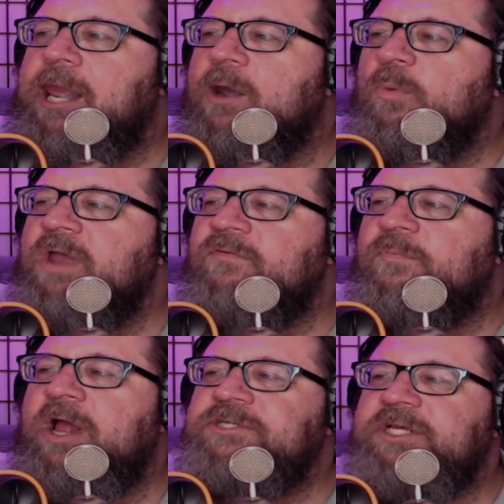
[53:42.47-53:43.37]
we have a
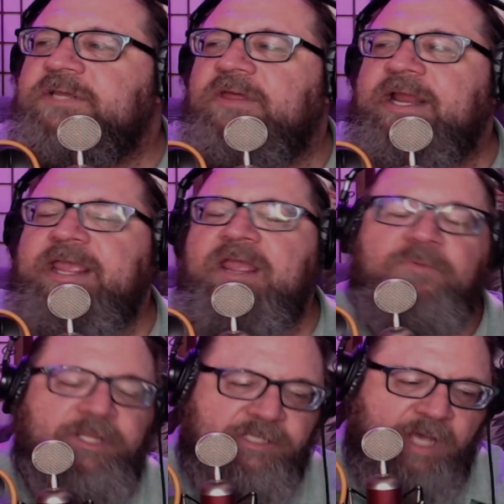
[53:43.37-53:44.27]
project that I can't
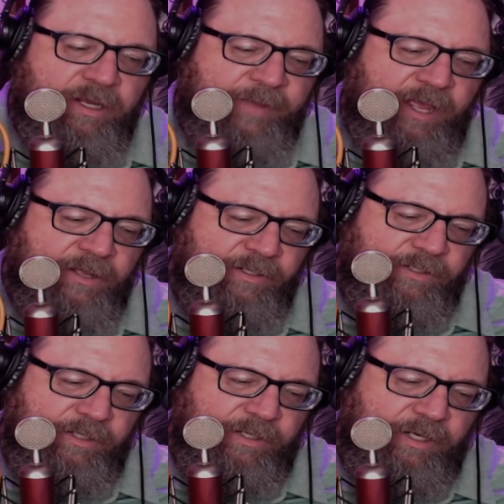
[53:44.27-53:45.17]
really talk about.
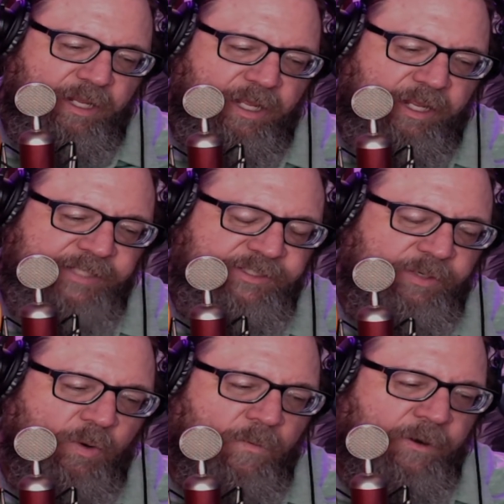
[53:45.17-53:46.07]
It's
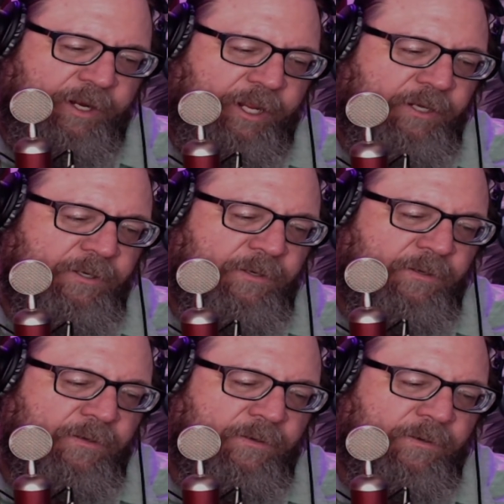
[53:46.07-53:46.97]
in Oregon.
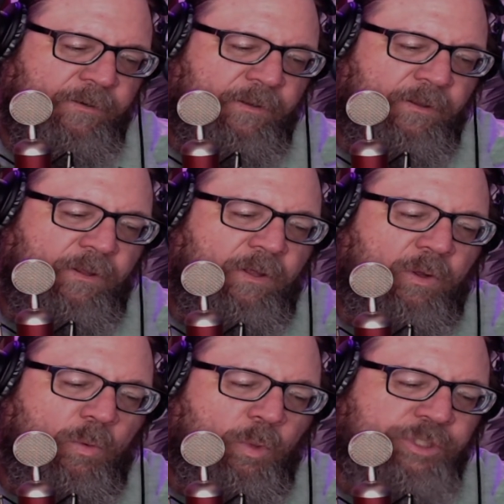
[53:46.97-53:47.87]

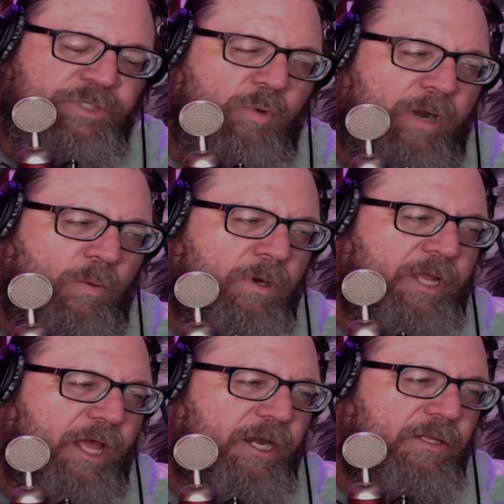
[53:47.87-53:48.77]
Would you want to work
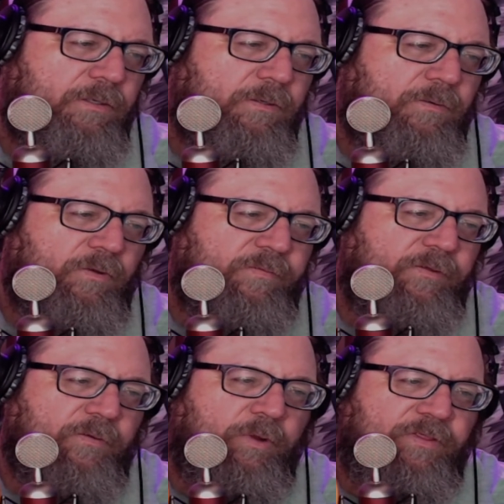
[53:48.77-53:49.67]
on it
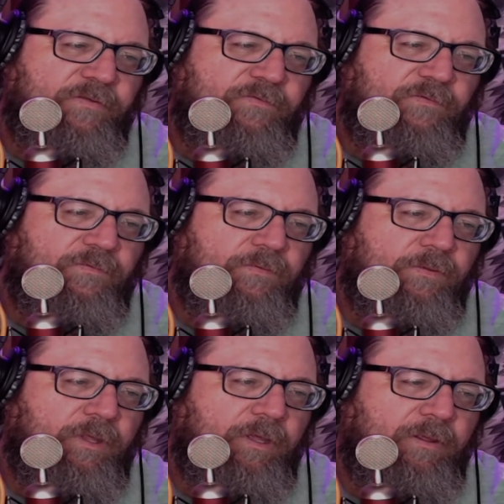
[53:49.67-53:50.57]
with us?
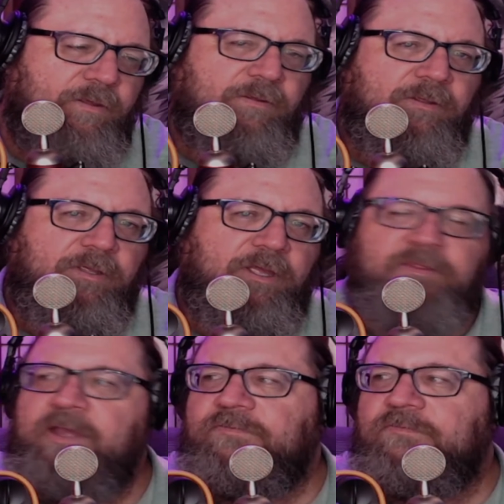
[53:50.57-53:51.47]
And
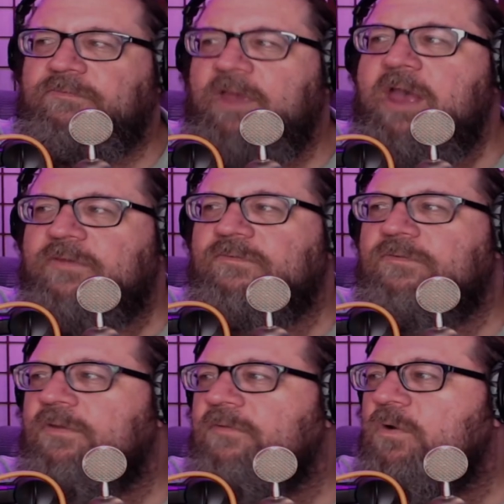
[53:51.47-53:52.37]
the answer is yes. Of